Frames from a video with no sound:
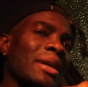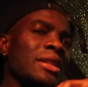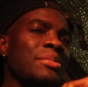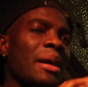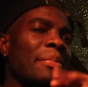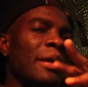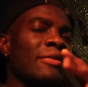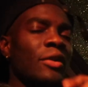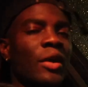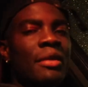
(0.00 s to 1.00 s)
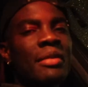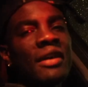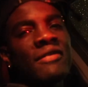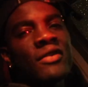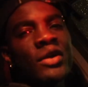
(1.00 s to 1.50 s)
I, I plan to go in
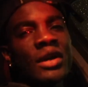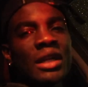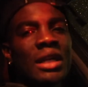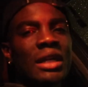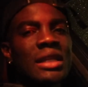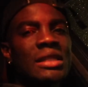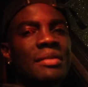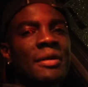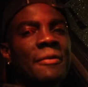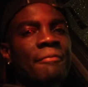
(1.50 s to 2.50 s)
by 4 o'clock, you see me?